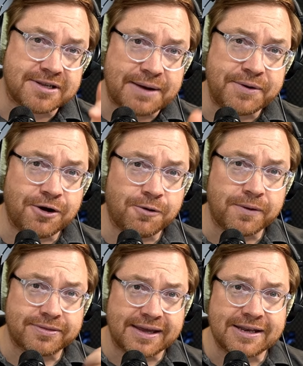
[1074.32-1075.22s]
so now we know what
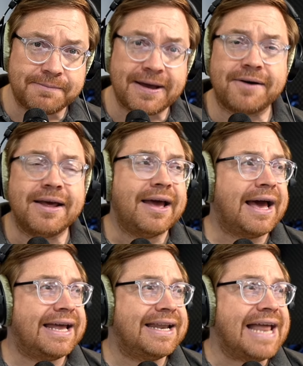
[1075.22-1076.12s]
we're thinking about,
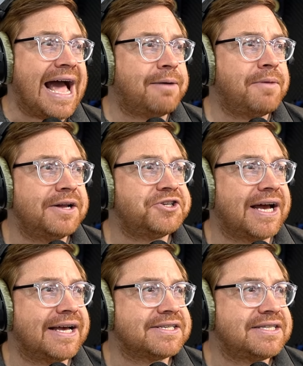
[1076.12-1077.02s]
and how much
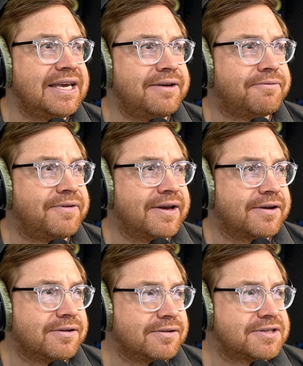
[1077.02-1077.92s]
has the
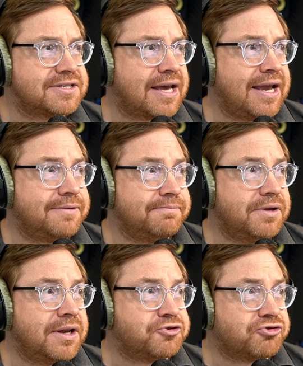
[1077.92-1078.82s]
vehicle stayed,
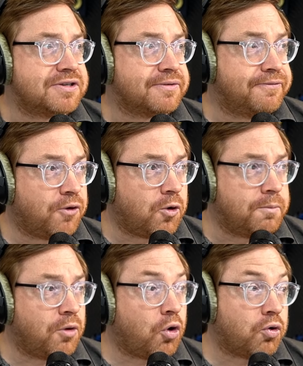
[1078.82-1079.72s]
you know, true to
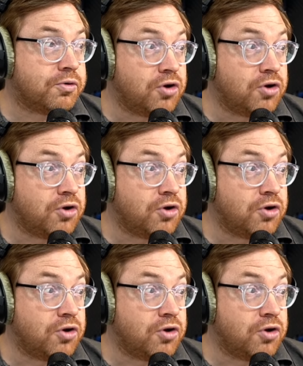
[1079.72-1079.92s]
form or